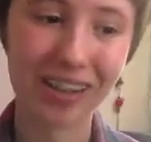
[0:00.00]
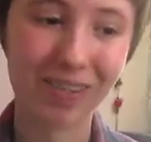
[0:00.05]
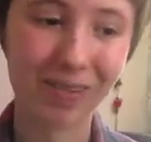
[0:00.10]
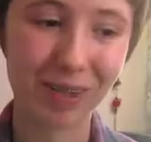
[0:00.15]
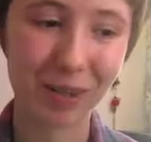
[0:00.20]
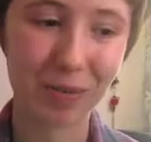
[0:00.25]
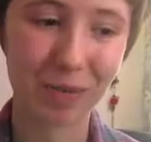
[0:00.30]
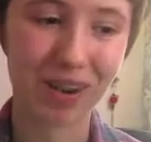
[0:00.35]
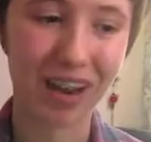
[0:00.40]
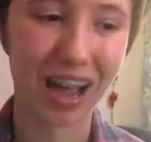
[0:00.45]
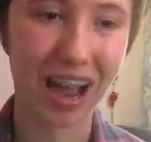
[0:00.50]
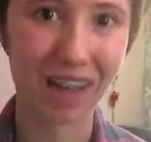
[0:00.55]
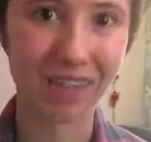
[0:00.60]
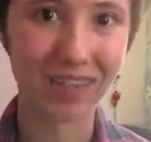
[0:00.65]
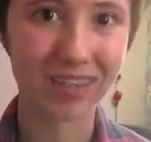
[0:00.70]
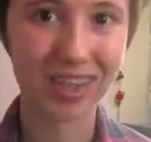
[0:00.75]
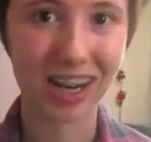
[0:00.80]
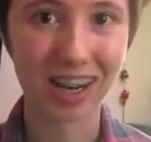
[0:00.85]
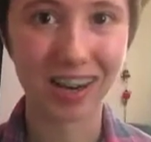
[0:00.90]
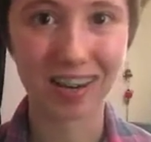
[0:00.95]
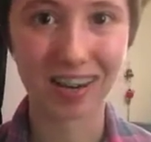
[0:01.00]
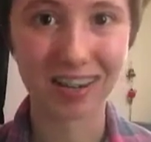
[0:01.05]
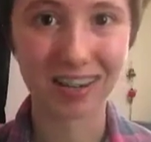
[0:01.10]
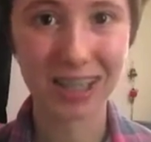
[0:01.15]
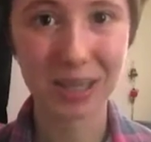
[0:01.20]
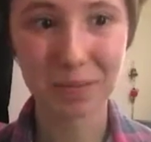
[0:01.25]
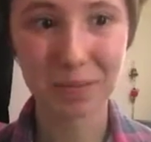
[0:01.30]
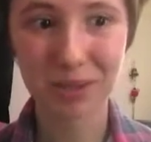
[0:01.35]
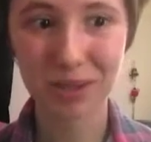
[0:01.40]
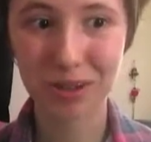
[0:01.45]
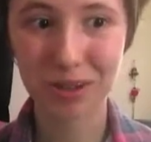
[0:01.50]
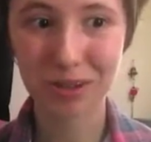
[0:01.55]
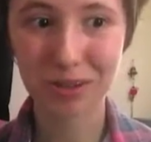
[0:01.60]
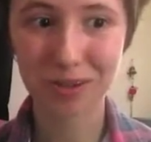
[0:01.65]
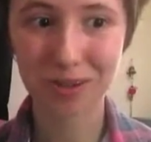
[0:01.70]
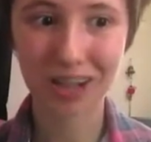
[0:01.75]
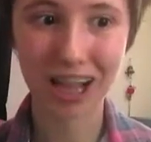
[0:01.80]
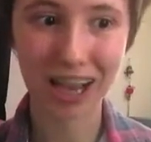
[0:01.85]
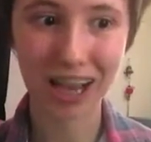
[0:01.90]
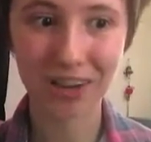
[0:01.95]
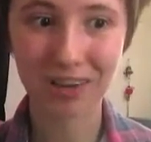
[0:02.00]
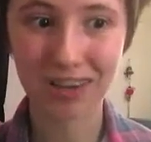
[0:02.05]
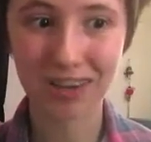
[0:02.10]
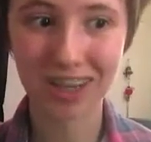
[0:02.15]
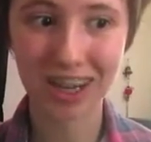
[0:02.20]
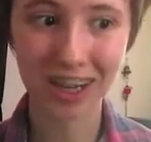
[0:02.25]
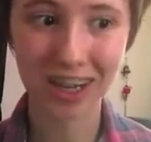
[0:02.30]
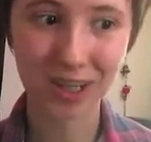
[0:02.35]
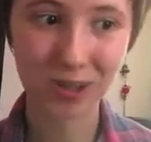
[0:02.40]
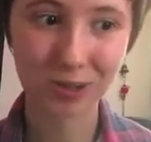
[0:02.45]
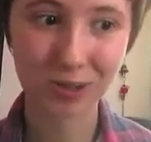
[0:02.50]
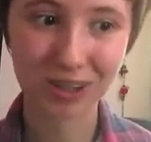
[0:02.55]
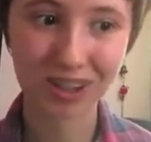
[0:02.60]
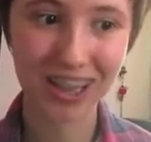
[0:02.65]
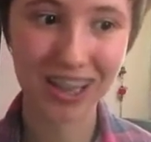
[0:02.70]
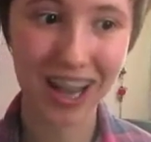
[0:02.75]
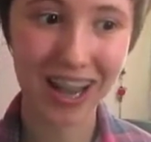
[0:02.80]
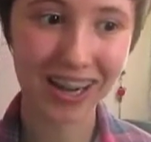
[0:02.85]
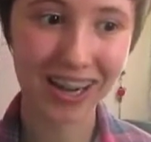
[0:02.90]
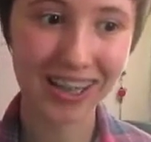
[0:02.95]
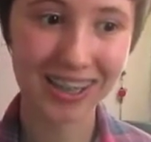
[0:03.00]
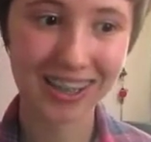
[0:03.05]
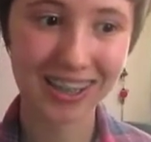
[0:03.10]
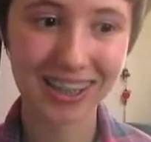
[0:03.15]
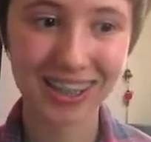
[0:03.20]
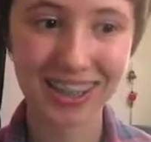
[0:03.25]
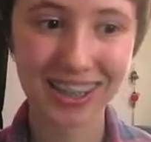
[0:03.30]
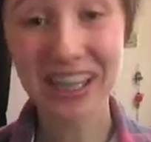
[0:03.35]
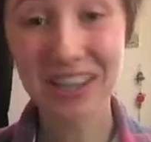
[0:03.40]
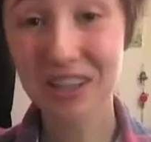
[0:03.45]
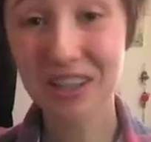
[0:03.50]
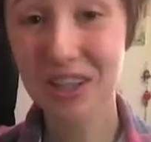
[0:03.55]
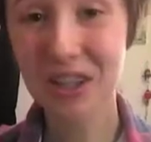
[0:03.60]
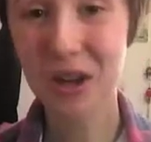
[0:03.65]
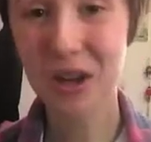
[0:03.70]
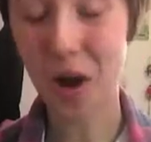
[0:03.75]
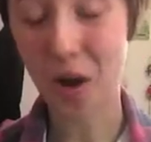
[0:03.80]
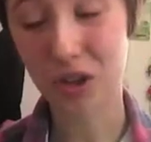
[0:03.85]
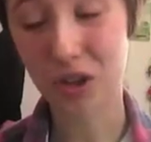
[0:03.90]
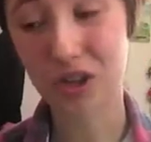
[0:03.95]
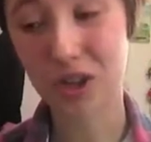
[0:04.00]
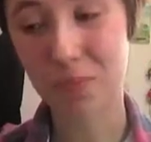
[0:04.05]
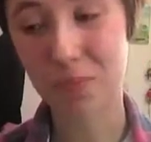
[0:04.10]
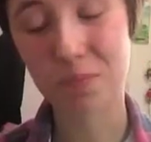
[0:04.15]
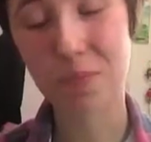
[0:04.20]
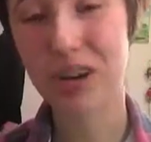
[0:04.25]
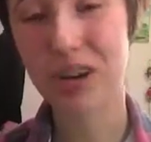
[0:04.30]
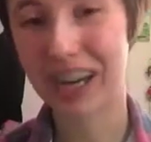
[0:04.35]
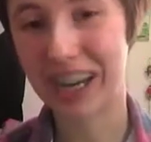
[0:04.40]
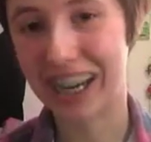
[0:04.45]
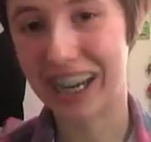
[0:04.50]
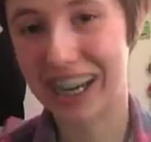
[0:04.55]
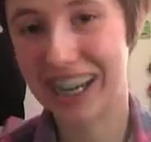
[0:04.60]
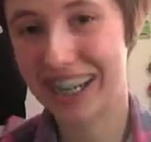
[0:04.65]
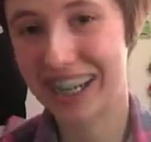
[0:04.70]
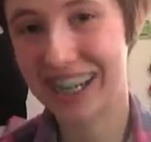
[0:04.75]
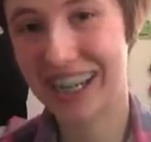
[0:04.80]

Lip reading: if we want to have stereotypical heterosexual sex, that's going to cost money.